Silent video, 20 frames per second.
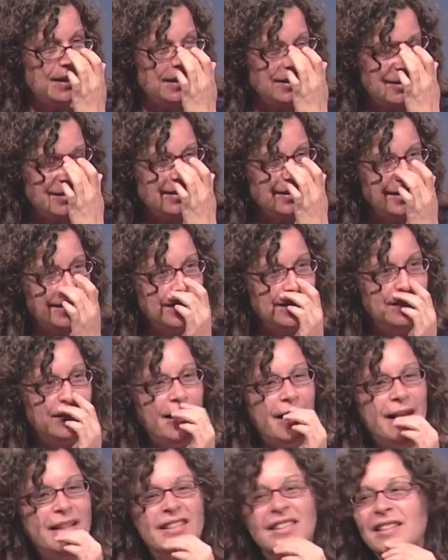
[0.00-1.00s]
I think
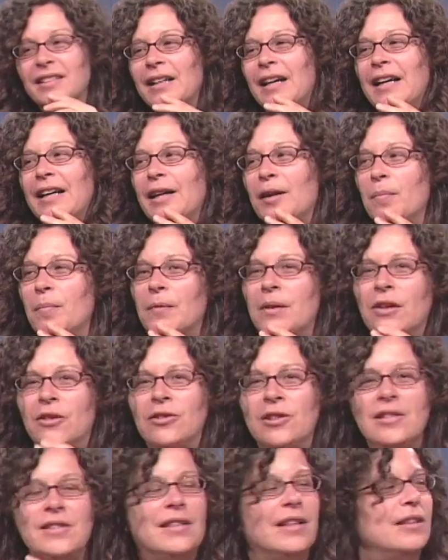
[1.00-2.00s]
that
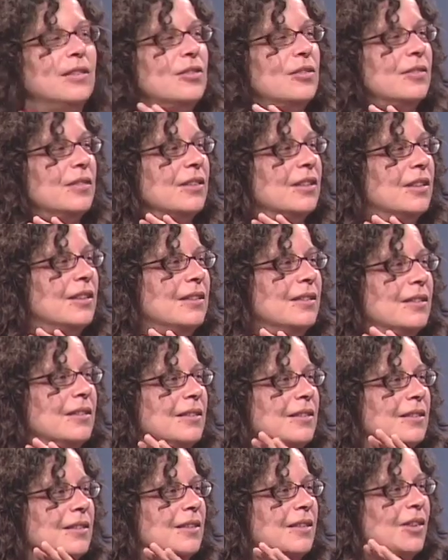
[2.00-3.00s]
cross-cultural
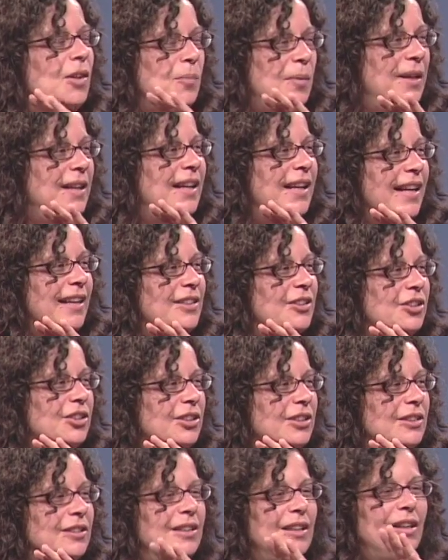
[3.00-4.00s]

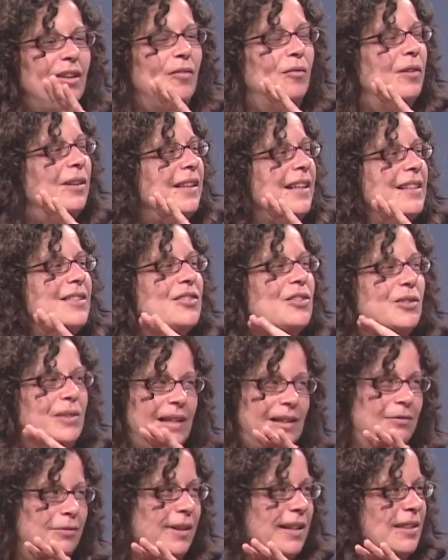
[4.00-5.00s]
communication relates to
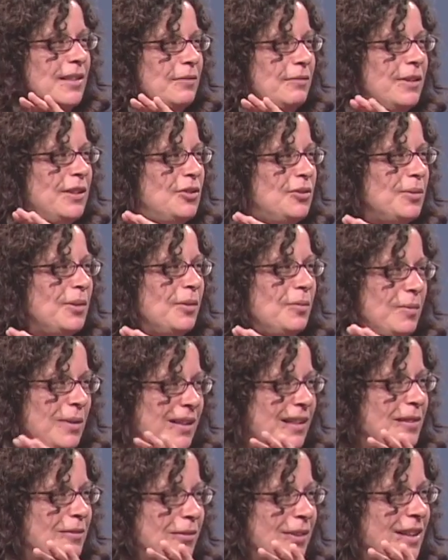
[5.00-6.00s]
every individual
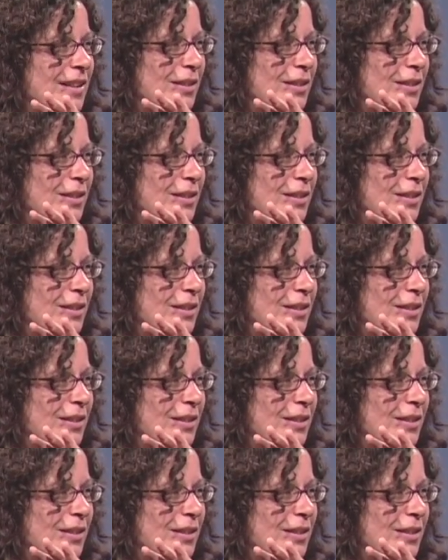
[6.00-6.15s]
with every